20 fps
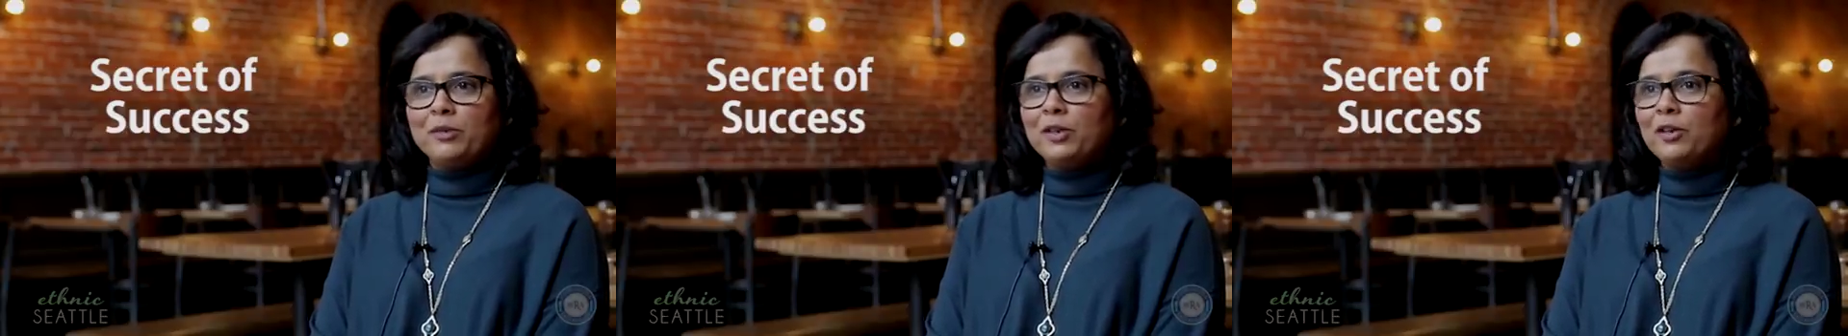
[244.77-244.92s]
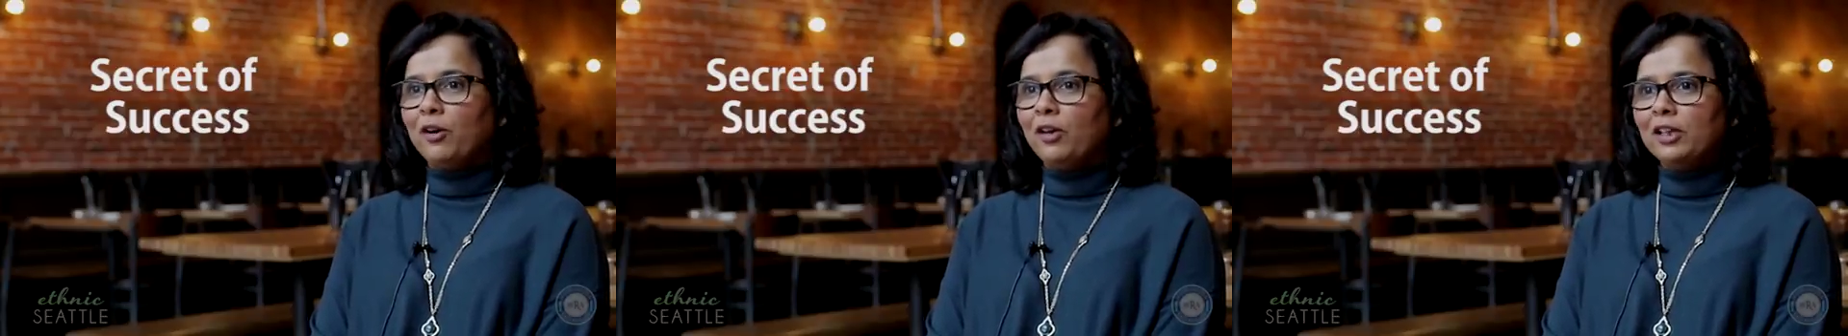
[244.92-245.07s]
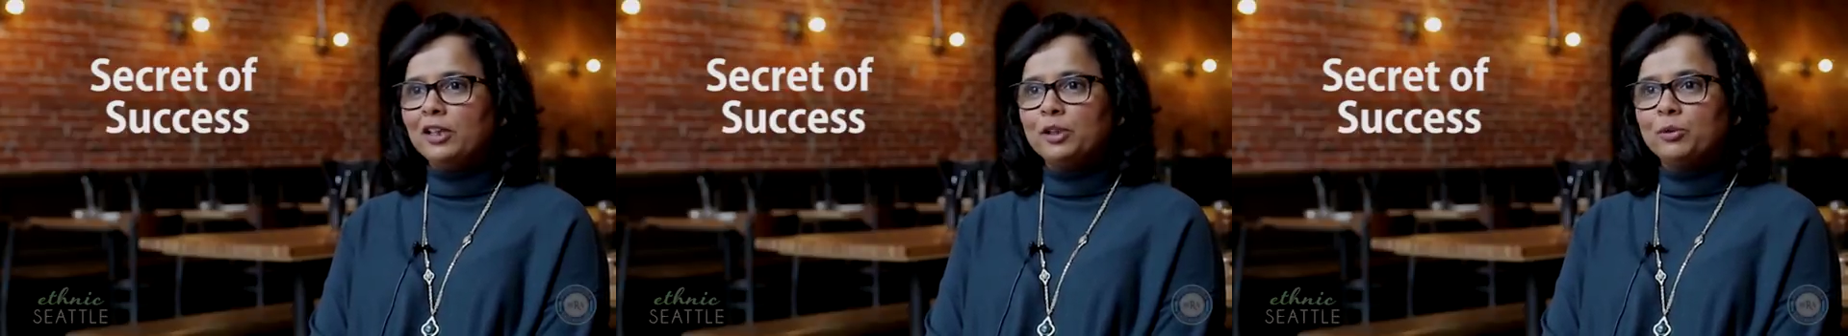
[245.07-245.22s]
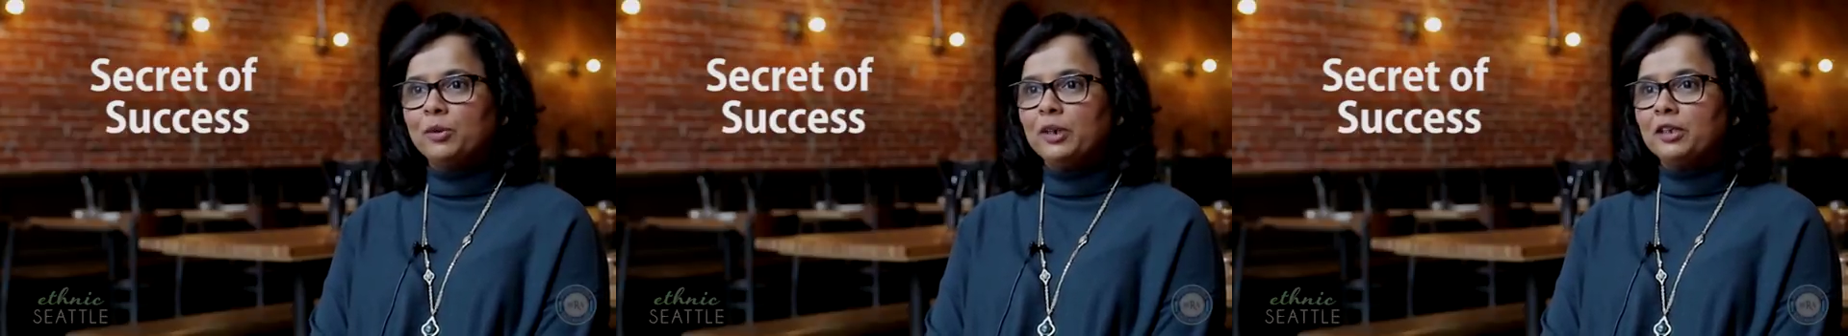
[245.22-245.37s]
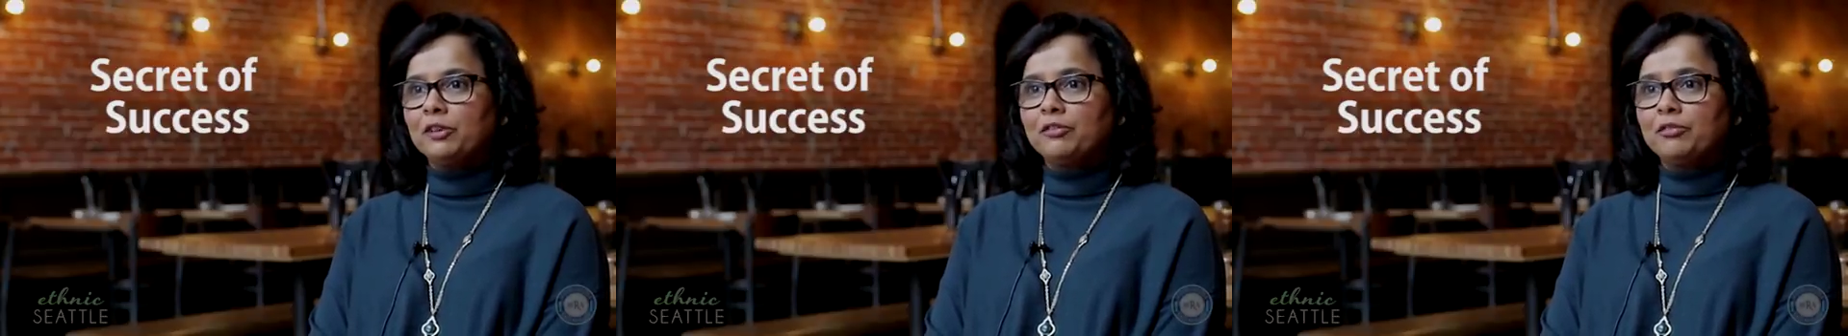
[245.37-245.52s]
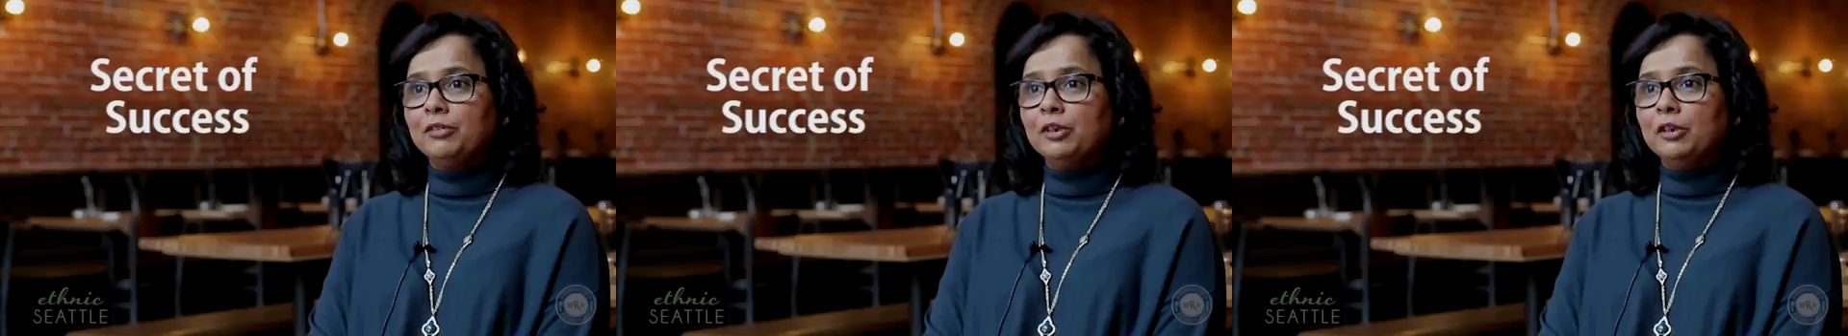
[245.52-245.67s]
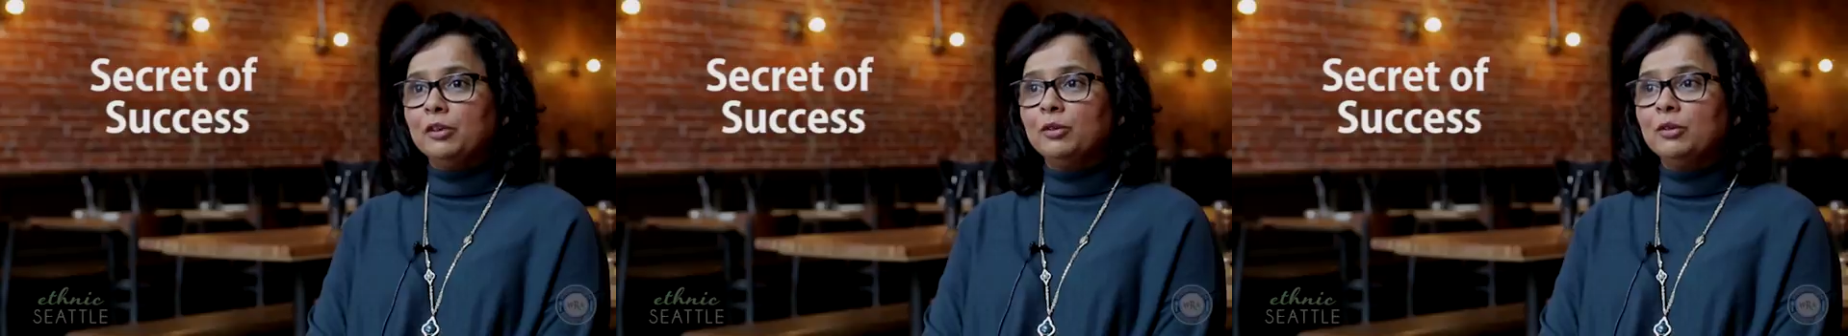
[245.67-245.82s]
me all the way
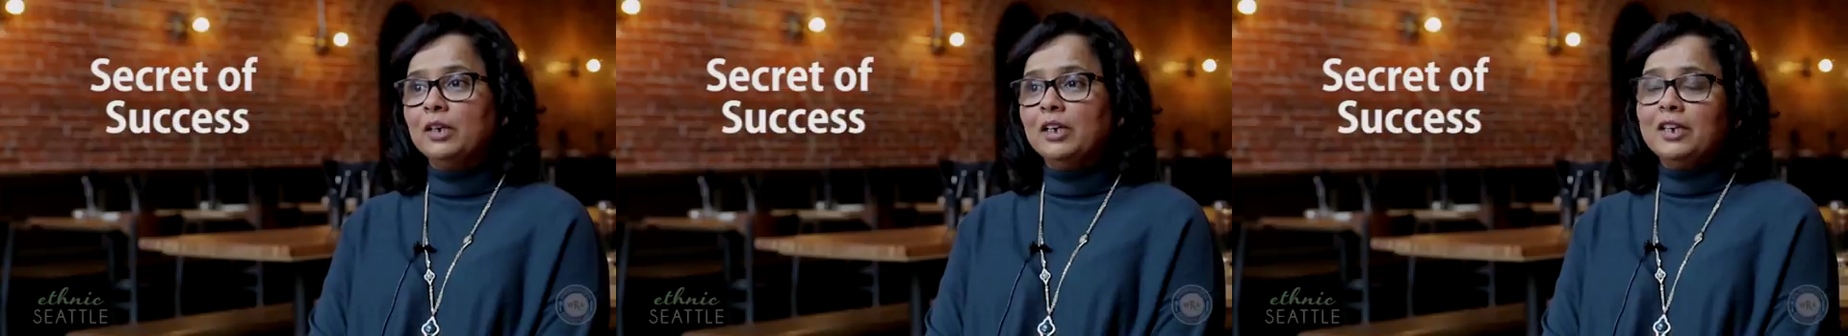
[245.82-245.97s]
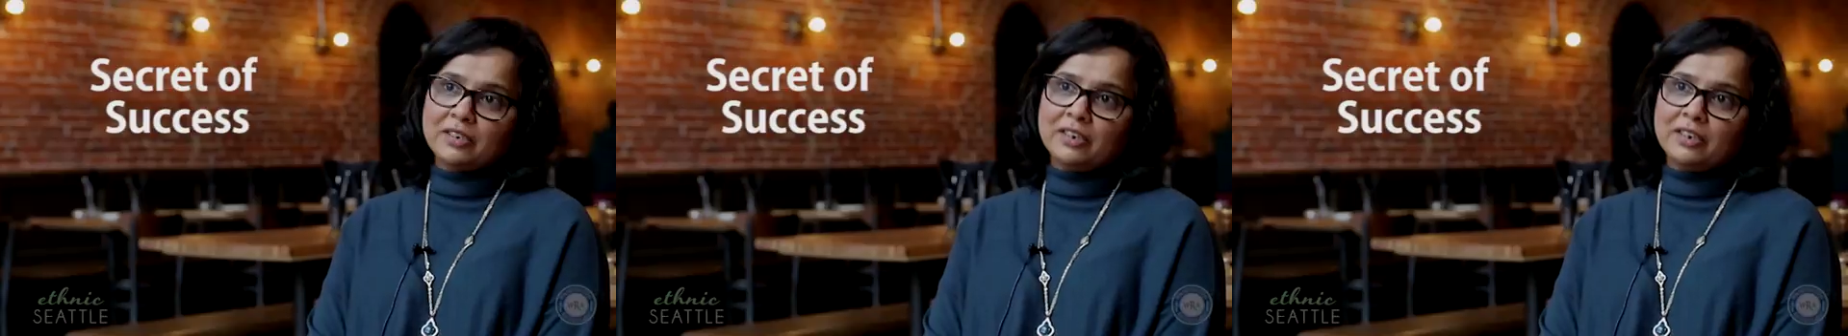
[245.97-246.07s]
through.